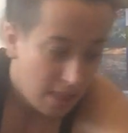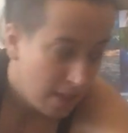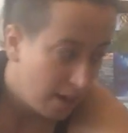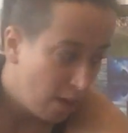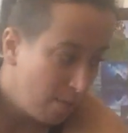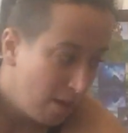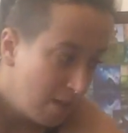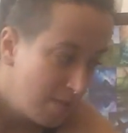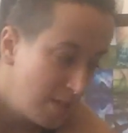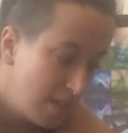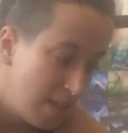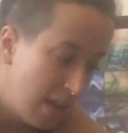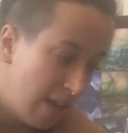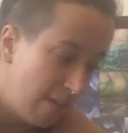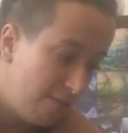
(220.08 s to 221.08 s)
And coming over to
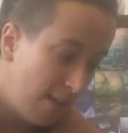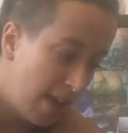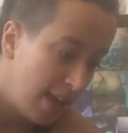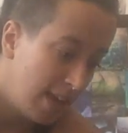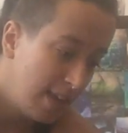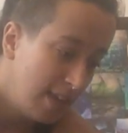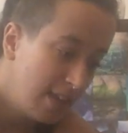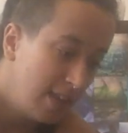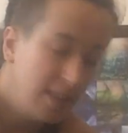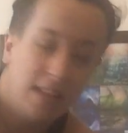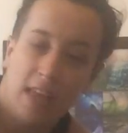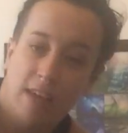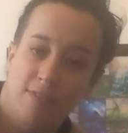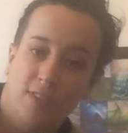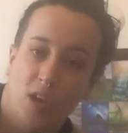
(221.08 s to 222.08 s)
the left leg, the
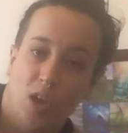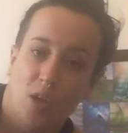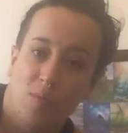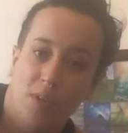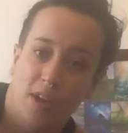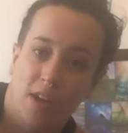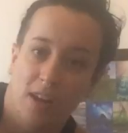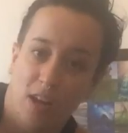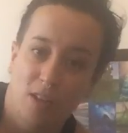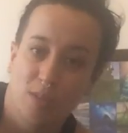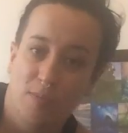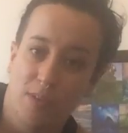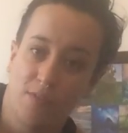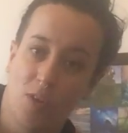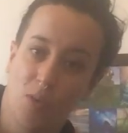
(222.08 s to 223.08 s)
left arm kind of goes a
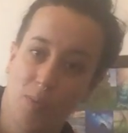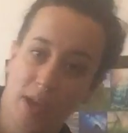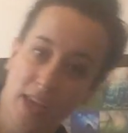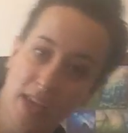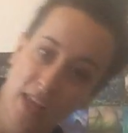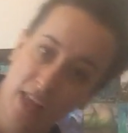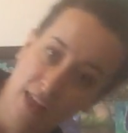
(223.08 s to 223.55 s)
bit floppy,